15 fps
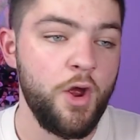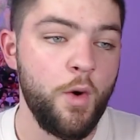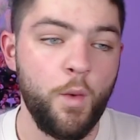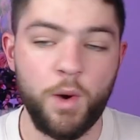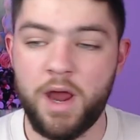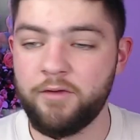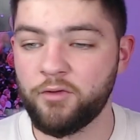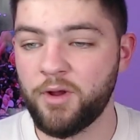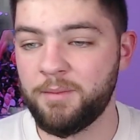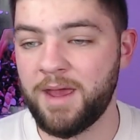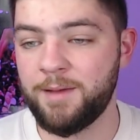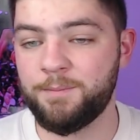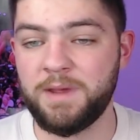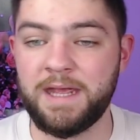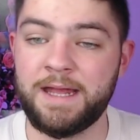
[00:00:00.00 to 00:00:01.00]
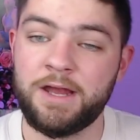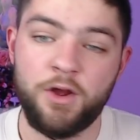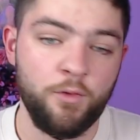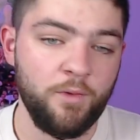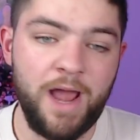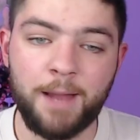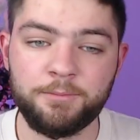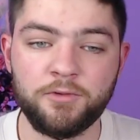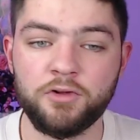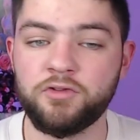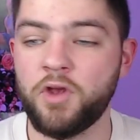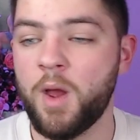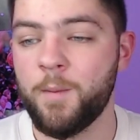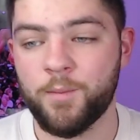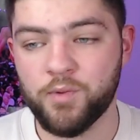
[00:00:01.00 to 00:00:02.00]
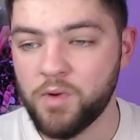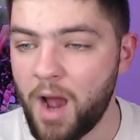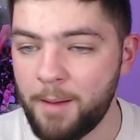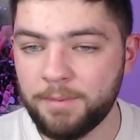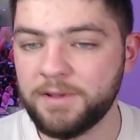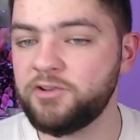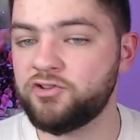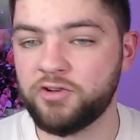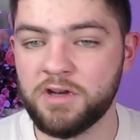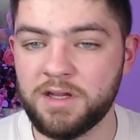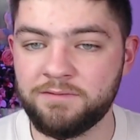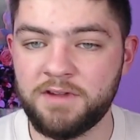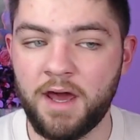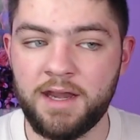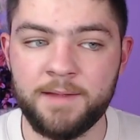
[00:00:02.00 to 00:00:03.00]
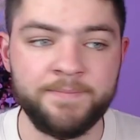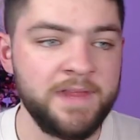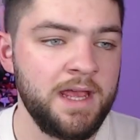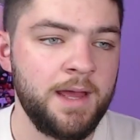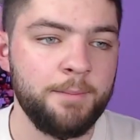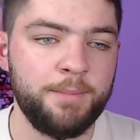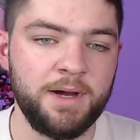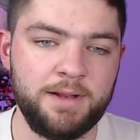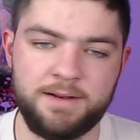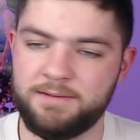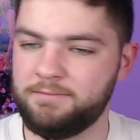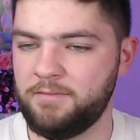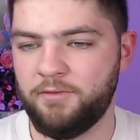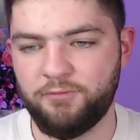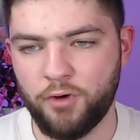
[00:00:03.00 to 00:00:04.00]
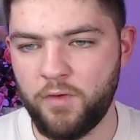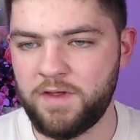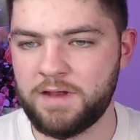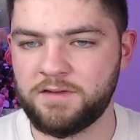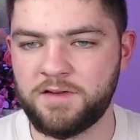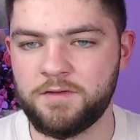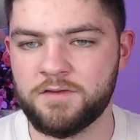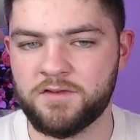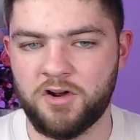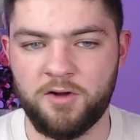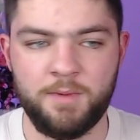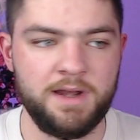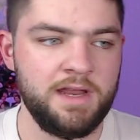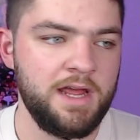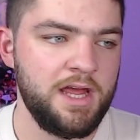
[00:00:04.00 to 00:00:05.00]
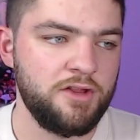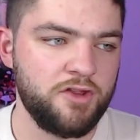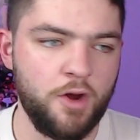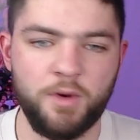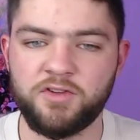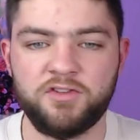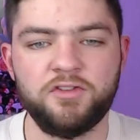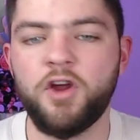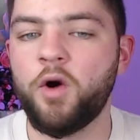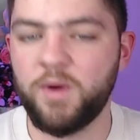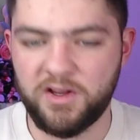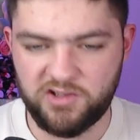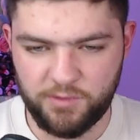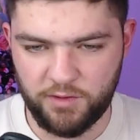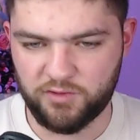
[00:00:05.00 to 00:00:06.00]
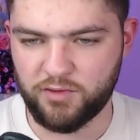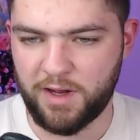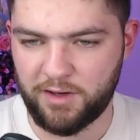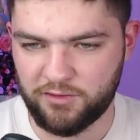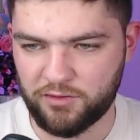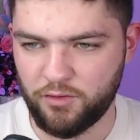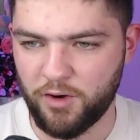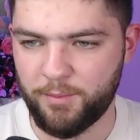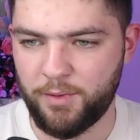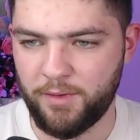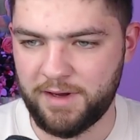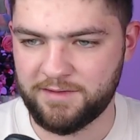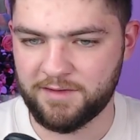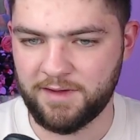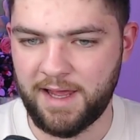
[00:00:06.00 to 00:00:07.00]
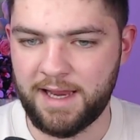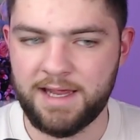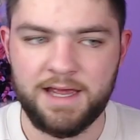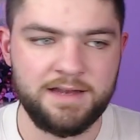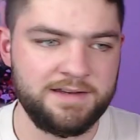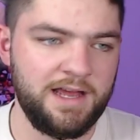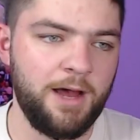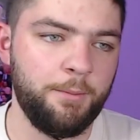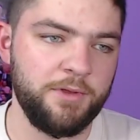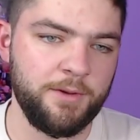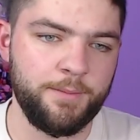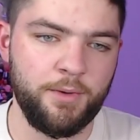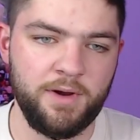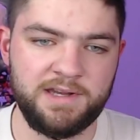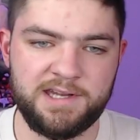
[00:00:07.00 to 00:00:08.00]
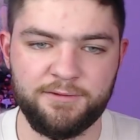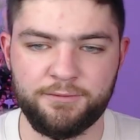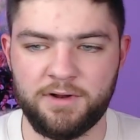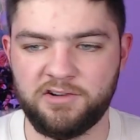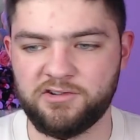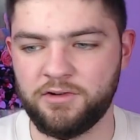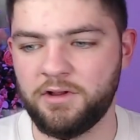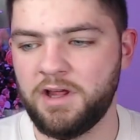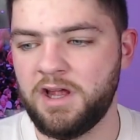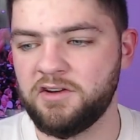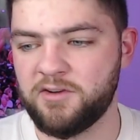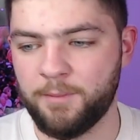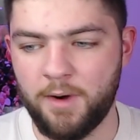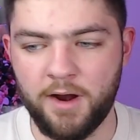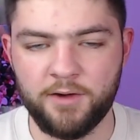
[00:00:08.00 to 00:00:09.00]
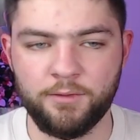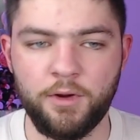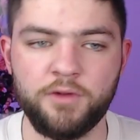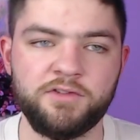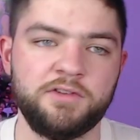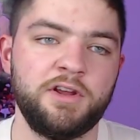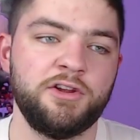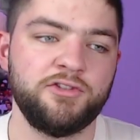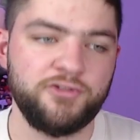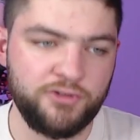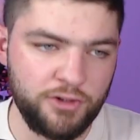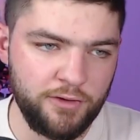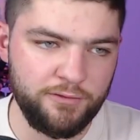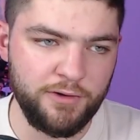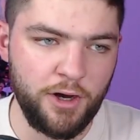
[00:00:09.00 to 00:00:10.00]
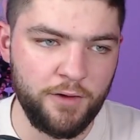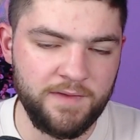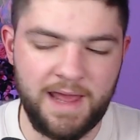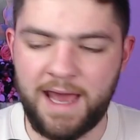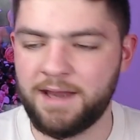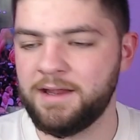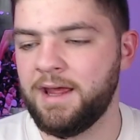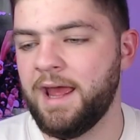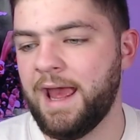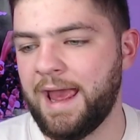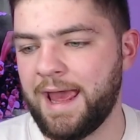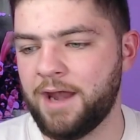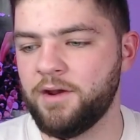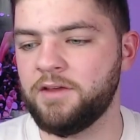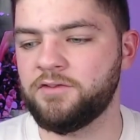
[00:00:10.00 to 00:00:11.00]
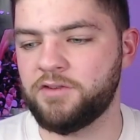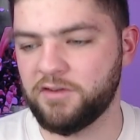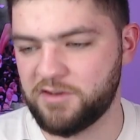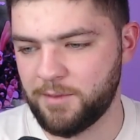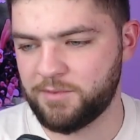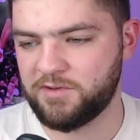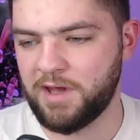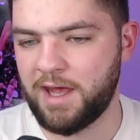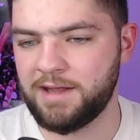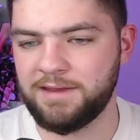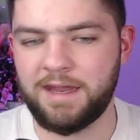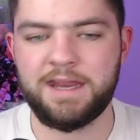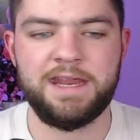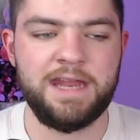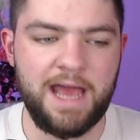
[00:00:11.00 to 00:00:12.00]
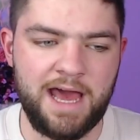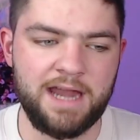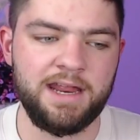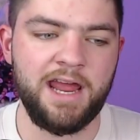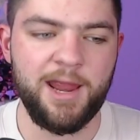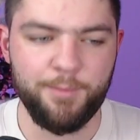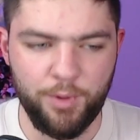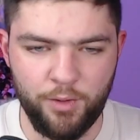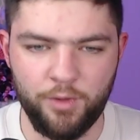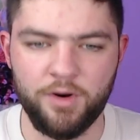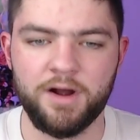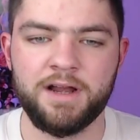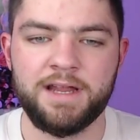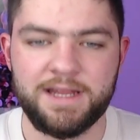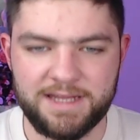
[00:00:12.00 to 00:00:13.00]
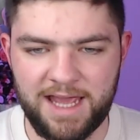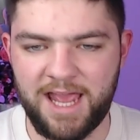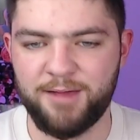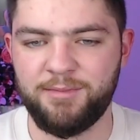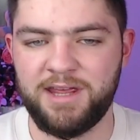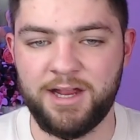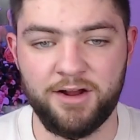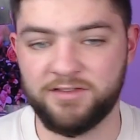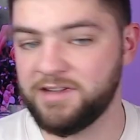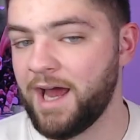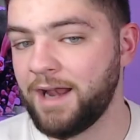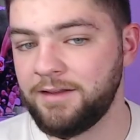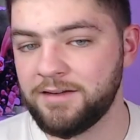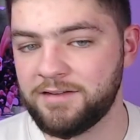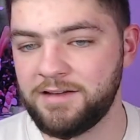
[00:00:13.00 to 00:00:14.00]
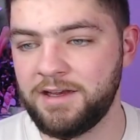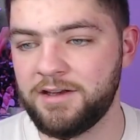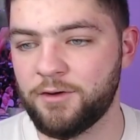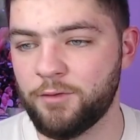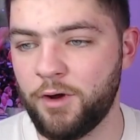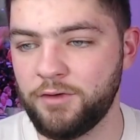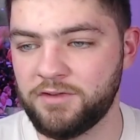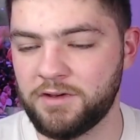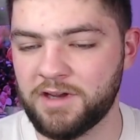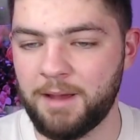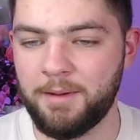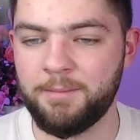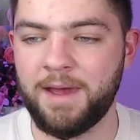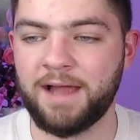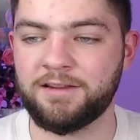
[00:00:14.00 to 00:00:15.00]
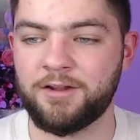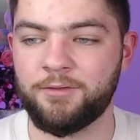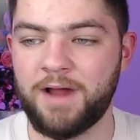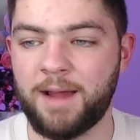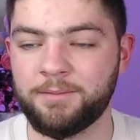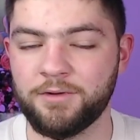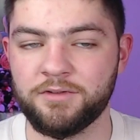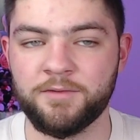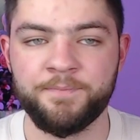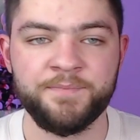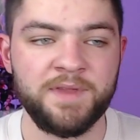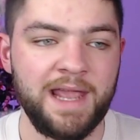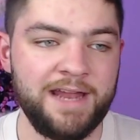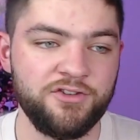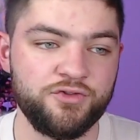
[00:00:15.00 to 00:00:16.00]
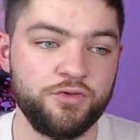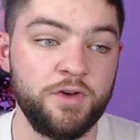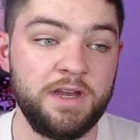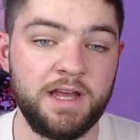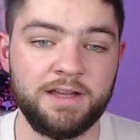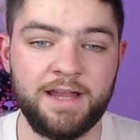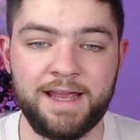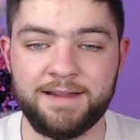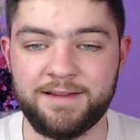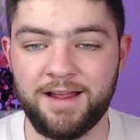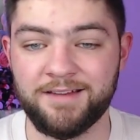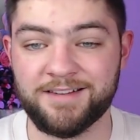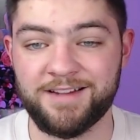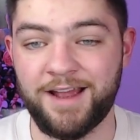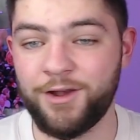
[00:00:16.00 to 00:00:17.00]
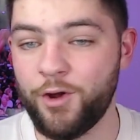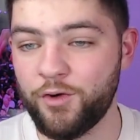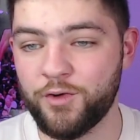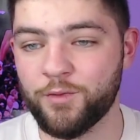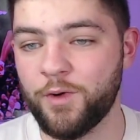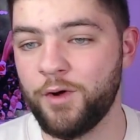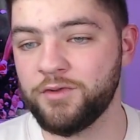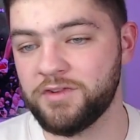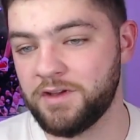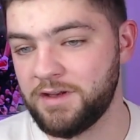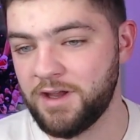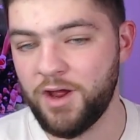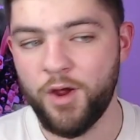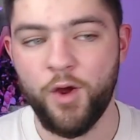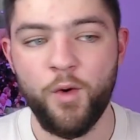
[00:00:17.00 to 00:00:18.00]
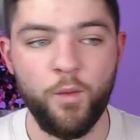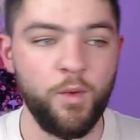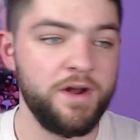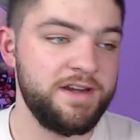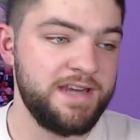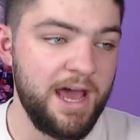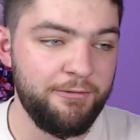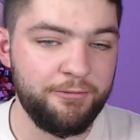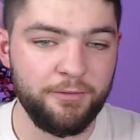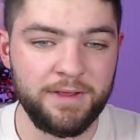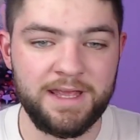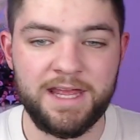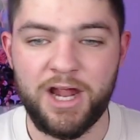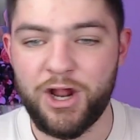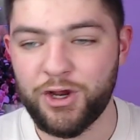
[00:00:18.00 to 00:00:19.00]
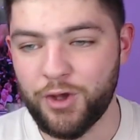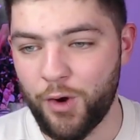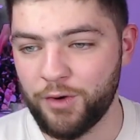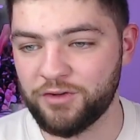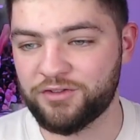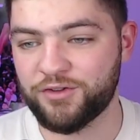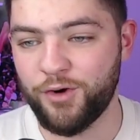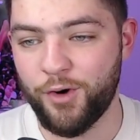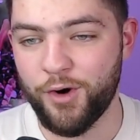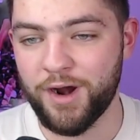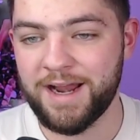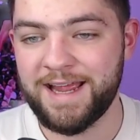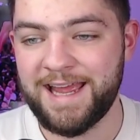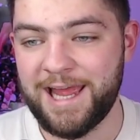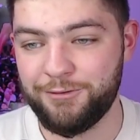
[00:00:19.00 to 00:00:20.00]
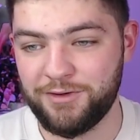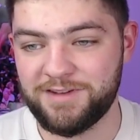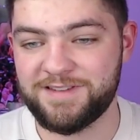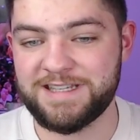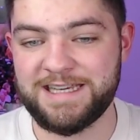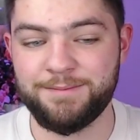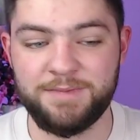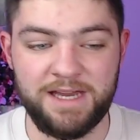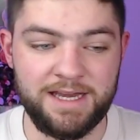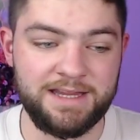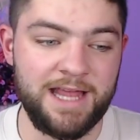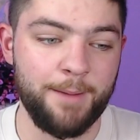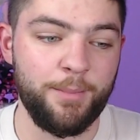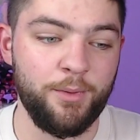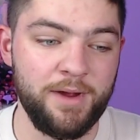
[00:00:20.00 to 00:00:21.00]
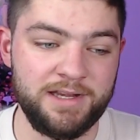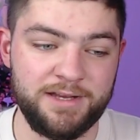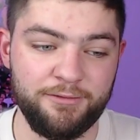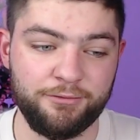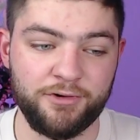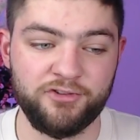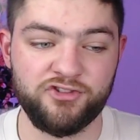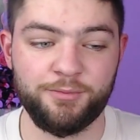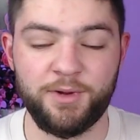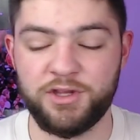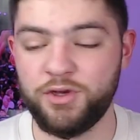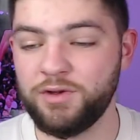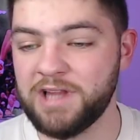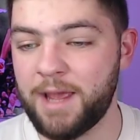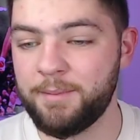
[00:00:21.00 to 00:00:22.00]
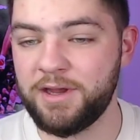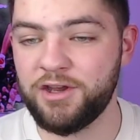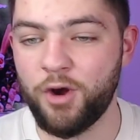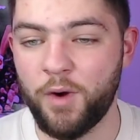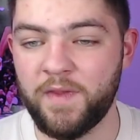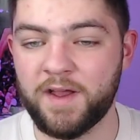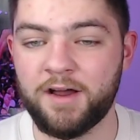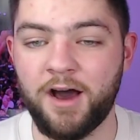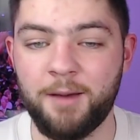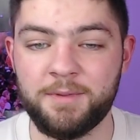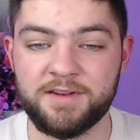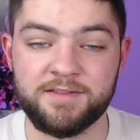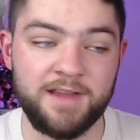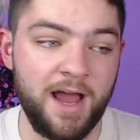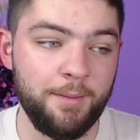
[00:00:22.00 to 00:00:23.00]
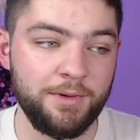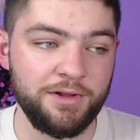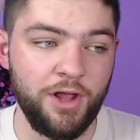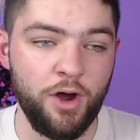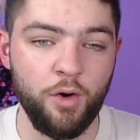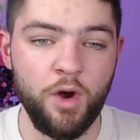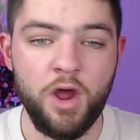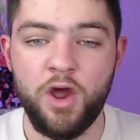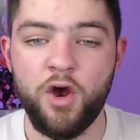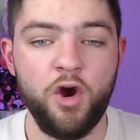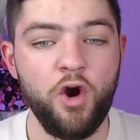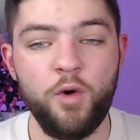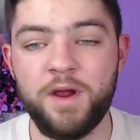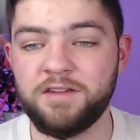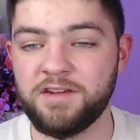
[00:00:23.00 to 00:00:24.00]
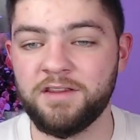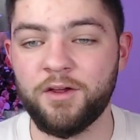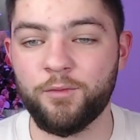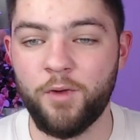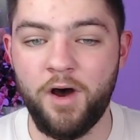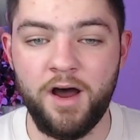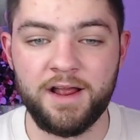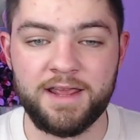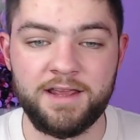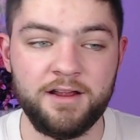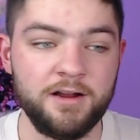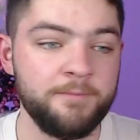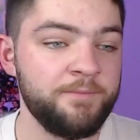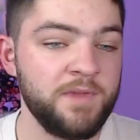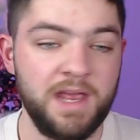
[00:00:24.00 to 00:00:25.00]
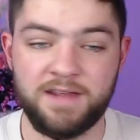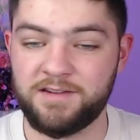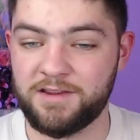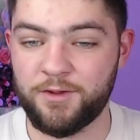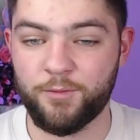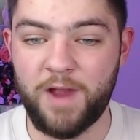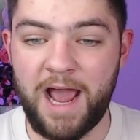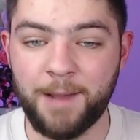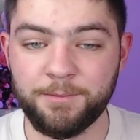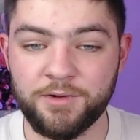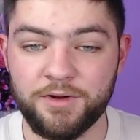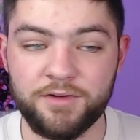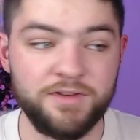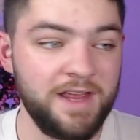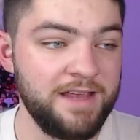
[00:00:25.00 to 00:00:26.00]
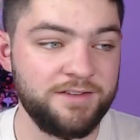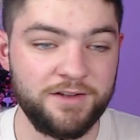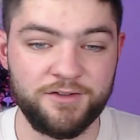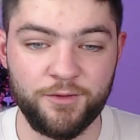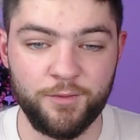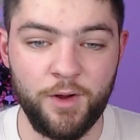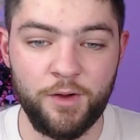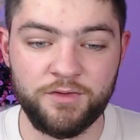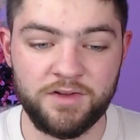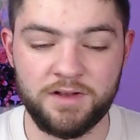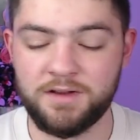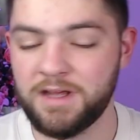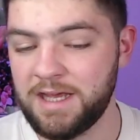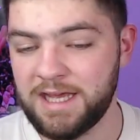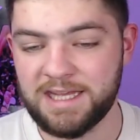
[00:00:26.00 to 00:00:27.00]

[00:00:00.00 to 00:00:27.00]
Whatever it may be, Raptors probably shouldn't have done it, but for the in-season tournament, there was no issue with trying to score points late to help with their point differential. DeMar DeRozan should have known that and is just upset that he had a poor game here. Sad to see DeRozan coming back to the Raptors and treating it like this, because I know DeRozan would definitely go to score if his team needed that point differential. But you let me know in the comments down below who is in the wrong here. Is it the Raptors? Is it DeRozan?